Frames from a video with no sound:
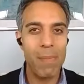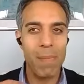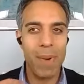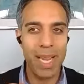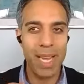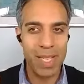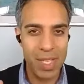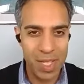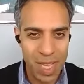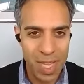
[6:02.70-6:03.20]

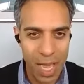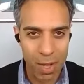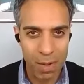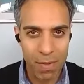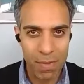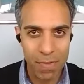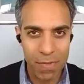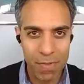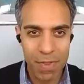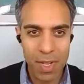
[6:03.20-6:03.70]

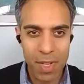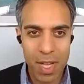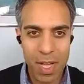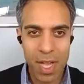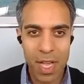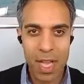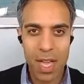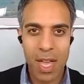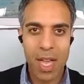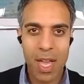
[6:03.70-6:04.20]
myself,
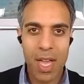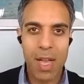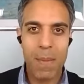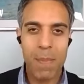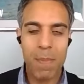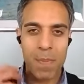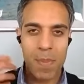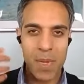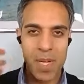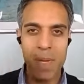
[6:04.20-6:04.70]

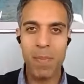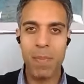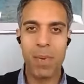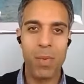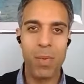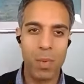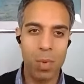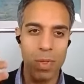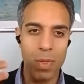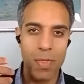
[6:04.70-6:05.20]

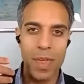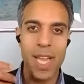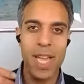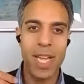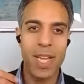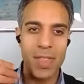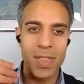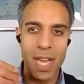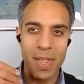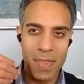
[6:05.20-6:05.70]
people will
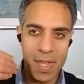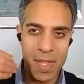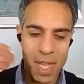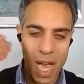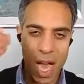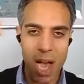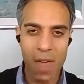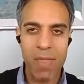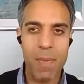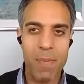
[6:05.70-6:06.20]
think that the
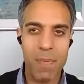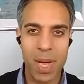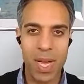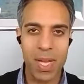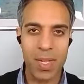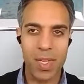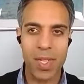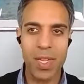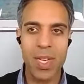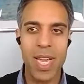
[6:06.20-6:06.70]
other
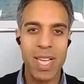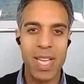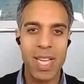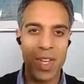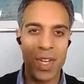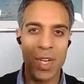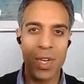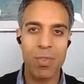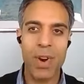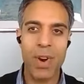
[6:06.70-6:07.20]
person is
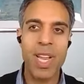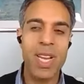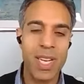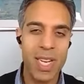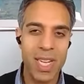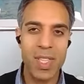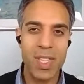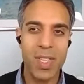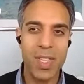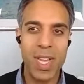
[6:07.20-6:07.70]
a great
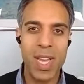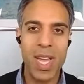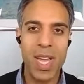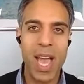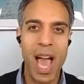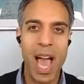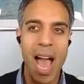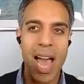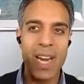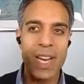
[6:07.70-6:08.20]
listener
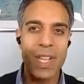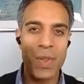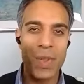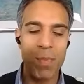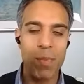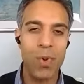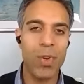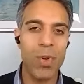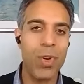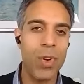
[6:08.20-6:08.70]
and is
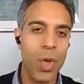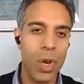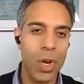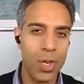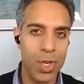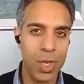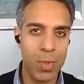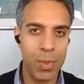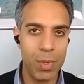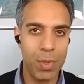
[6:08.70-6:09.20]
more
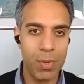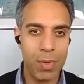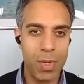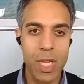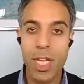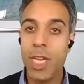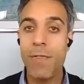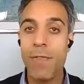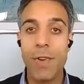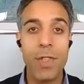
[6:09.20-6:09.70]
knowledgeable,
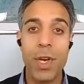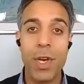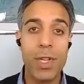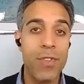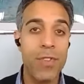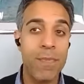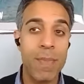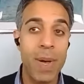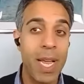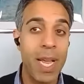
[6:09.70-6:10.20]
even though
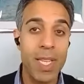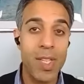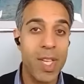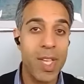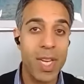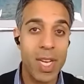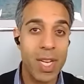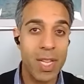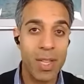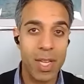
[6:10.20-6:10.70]
you've barely
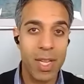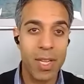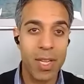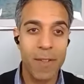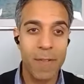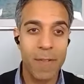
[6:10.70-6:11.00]
said anything.